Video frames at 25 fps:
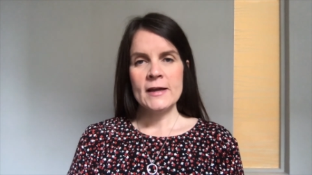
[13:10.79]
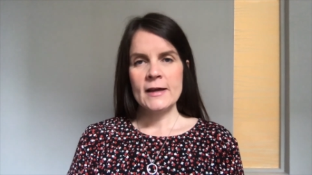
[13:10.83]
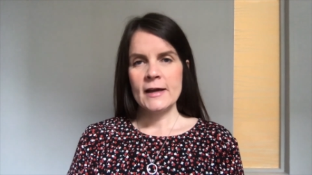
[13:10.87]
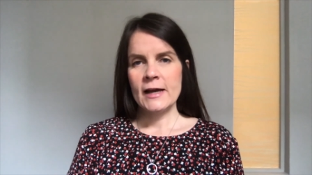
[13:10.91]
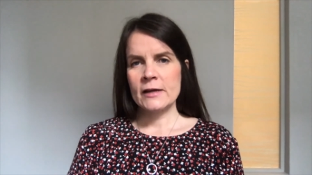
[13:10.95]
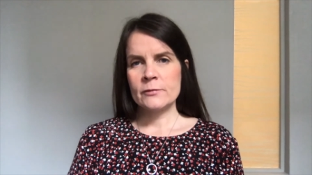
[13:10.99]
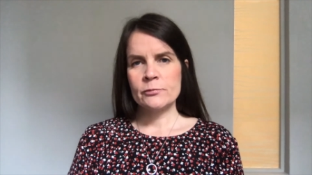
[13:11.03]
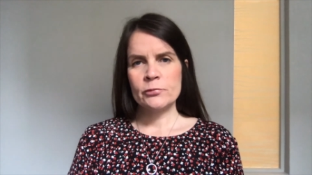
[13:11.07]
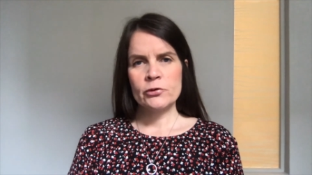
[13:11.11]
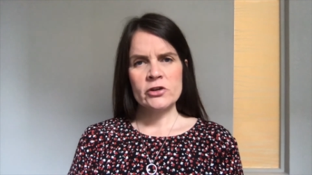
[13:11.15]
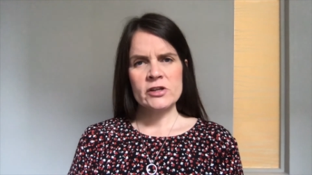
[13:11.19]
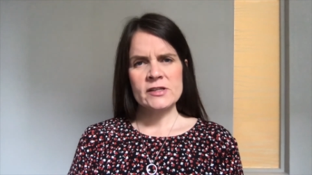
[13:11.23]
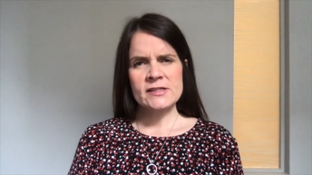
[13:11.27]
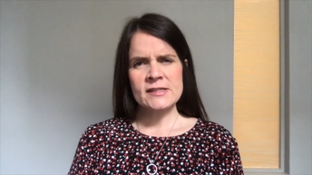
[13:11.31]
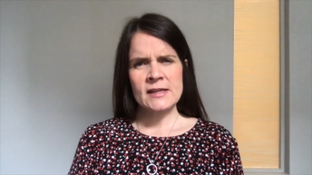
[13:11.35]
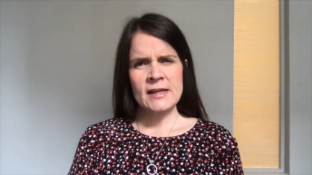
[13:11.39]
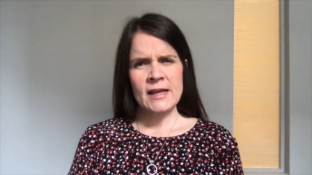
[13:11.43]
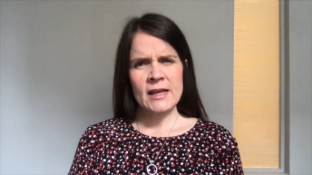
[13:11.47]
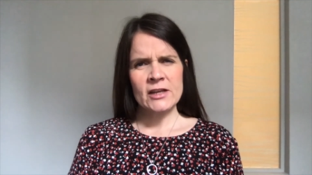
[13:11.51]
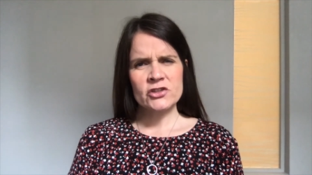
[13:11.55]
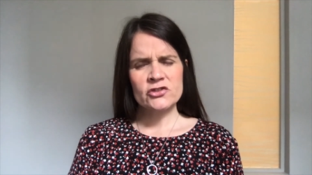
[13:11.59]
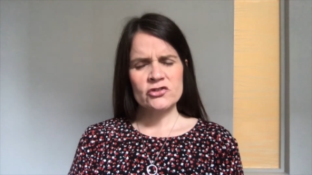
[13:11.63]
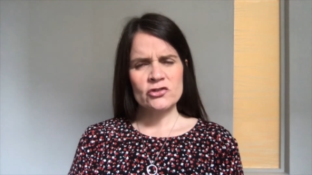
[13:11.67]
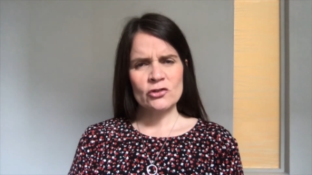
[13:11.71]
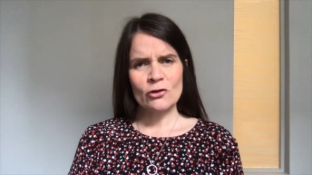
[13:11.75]
and put us in
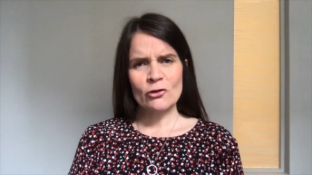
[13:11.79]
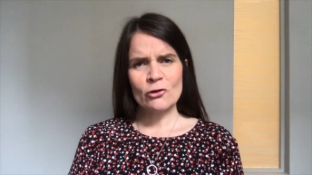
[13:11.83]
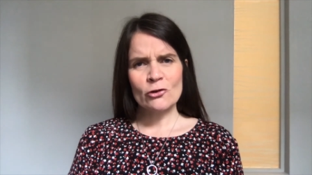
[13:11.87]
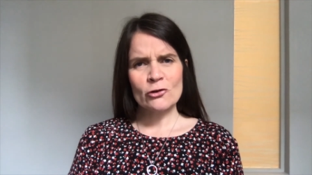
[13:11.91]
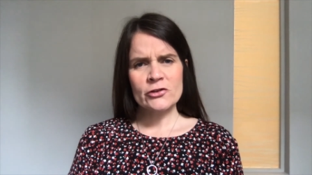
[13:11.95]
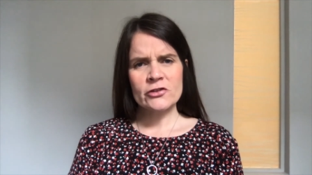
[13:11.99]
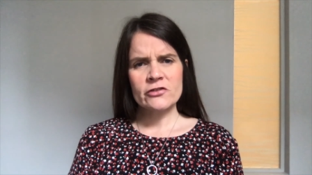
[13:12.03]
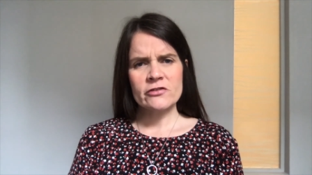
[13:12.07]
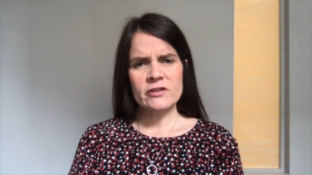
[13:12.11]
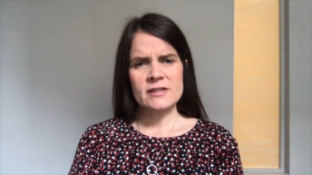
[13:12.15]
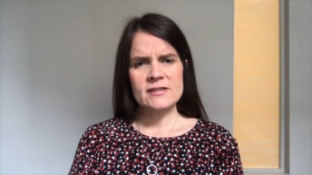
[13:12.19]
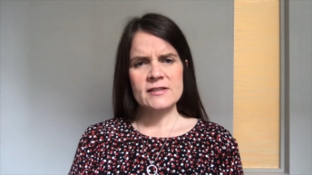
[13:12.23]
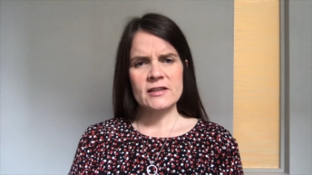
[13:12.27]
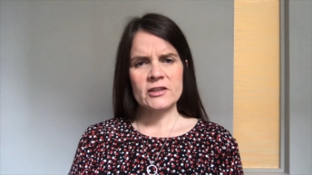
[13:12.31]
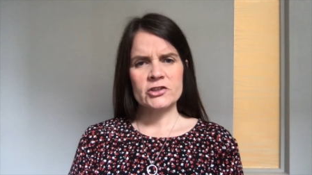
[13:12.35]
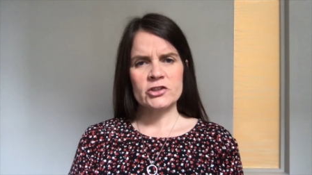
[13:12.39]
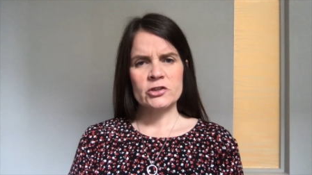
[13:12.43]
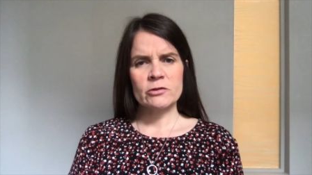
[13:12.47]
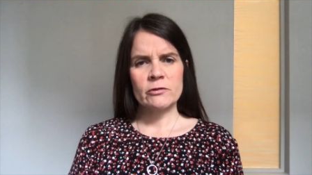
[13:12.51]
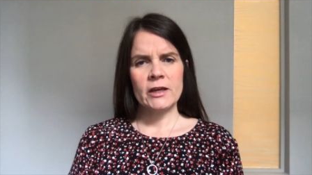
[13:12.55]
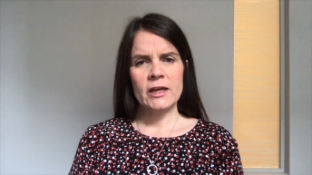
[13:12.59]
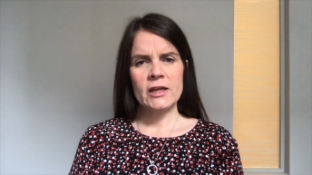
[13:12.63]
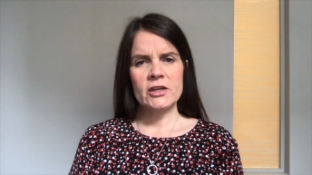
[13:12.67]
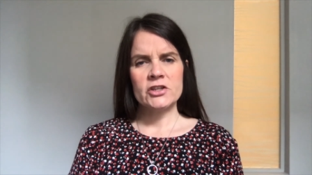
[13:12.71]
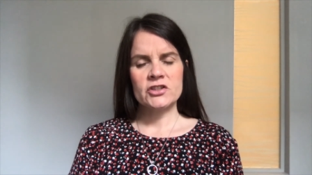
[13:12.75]
extraordinary
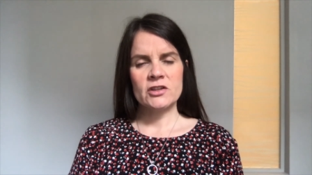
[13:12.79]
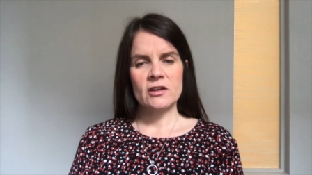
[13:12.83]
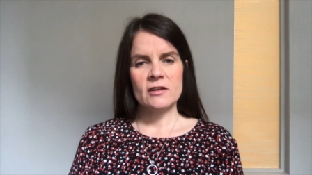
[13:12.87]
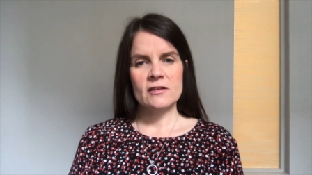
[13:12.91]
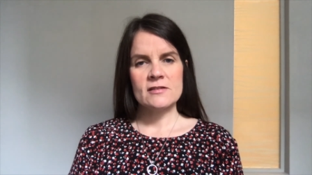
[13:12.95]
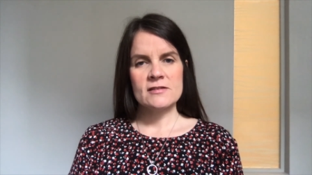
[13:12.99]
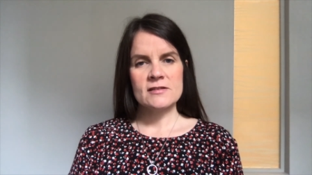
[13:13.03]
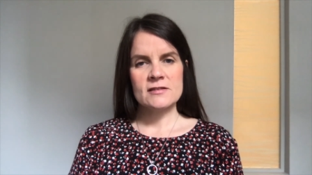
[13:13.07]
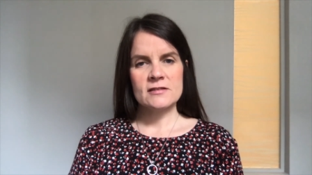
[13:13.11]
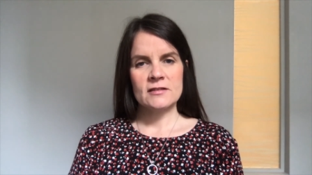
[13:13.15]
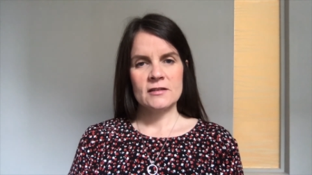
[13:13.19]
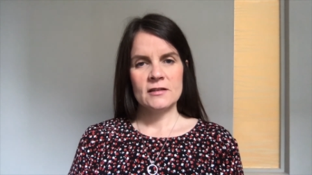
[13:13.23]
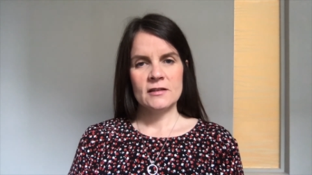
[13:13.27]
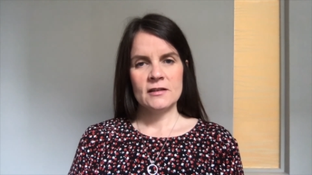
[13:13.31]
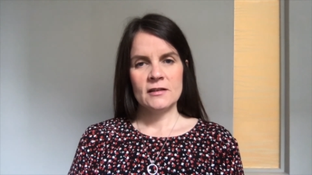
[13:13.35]
situations.